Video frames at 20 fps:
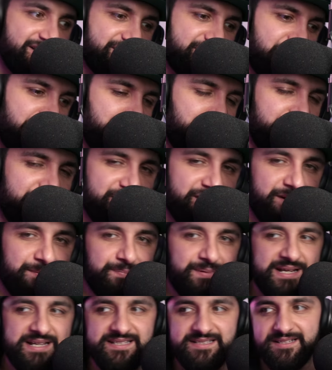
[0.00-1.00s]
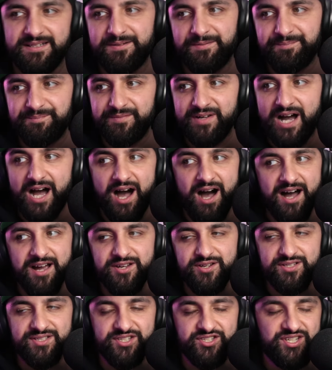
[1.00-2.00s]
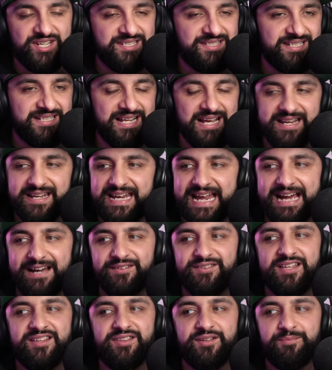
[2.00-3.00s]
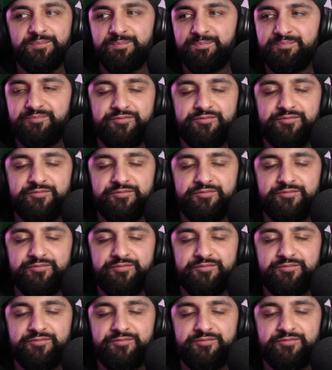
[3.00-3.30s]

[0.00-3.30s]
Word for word: Don't put it on place. Are you suggesting that now that the